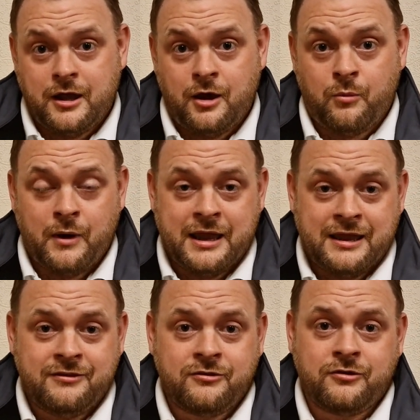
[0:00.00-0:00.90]
a way
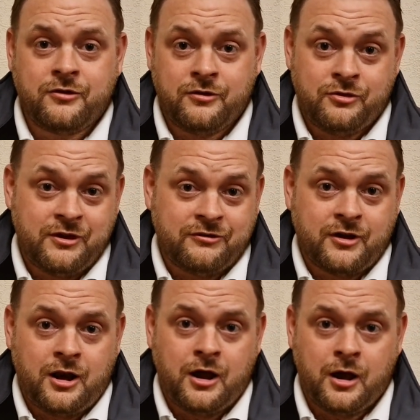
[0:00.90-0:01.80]
into this
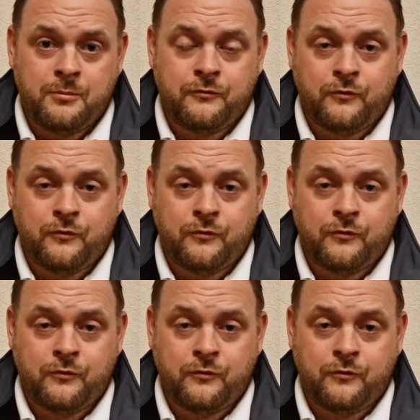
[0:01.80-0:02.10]
club